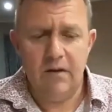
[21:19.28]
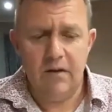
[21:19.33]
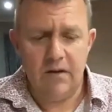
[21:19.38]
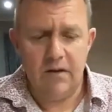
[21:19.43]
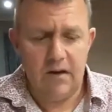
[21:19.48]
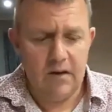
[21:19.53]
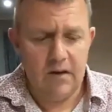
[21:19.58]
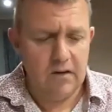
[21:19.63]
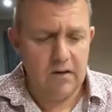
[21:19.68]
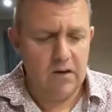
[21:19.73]

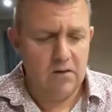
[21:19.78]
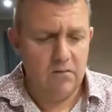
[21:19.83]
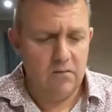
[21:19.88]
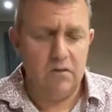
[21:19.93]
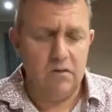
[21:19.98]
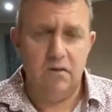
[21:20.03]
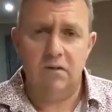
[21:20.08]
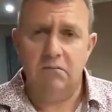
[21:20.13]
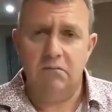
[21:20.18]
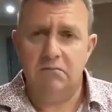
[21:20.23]
it
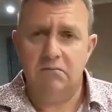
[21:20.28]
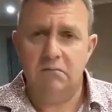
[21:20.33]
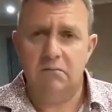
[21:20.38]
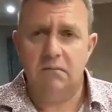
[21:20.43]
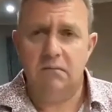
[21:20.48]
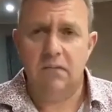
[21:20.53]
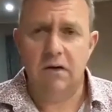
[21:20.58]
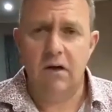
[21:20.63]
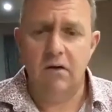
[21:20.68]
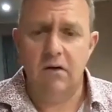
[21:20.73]
will
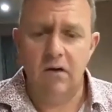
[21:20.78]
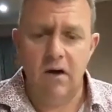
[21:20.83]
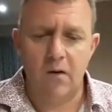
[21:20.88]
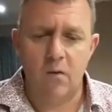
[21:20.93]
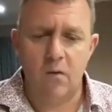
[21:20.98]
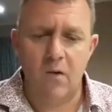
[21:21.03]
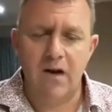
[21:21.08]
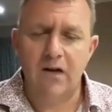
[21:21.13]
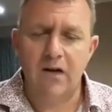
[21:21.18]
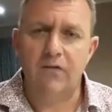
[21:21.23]
go like
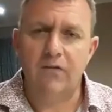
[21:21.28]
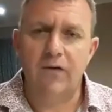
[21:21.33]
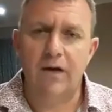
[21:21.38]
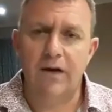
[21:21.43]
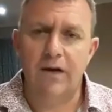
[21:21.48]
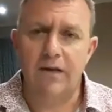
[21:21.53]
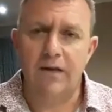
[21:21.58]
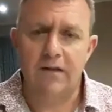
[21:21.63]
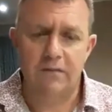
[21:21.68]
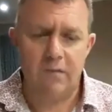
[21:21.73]
wildfire.
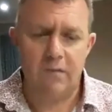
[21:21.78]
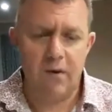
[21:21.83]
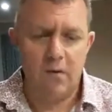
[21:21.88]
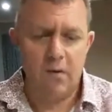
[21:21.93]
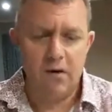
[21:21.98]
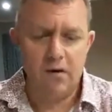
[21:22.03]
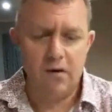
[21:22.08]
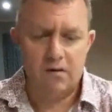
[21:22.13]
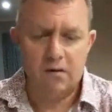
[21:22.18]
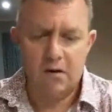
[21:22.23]
That's my
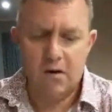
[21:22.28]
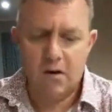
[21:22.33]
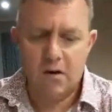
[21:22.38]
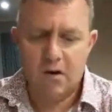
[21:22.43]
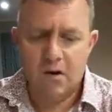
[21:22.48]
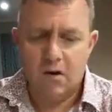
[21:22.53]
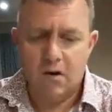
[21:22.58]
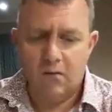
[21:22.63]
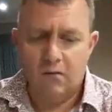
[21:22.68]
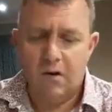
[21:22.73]
one
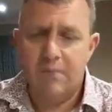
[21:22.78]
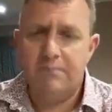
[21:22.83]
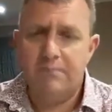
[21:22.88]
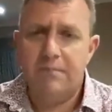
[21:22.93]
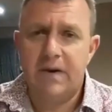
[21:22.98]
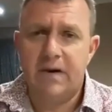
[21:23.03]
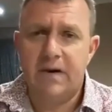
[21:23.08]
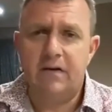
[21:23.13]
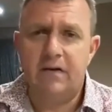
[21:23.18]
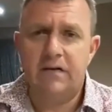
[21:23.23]

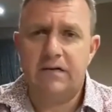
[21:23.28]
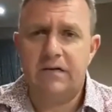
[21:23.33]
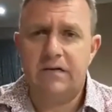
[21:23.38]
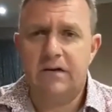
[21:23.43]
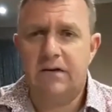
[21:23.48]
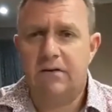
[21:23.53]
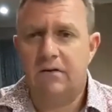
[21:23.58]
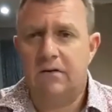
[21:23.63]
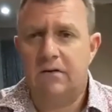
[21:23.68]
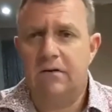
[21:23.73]
big
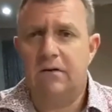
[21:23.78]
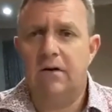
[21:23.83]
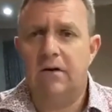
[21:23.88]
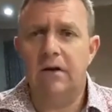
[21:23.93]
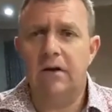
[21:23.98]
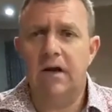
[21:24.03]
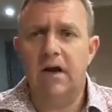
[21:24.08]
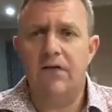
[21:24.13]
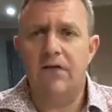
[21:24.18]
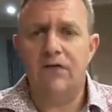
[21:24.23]
concern on
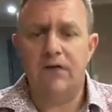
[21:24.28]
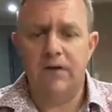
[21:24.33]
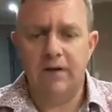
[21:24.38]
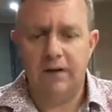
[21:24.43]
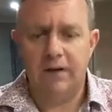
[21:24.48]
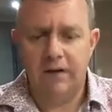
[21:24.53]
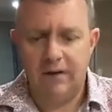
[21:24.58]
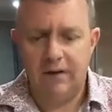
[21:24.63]
Africa.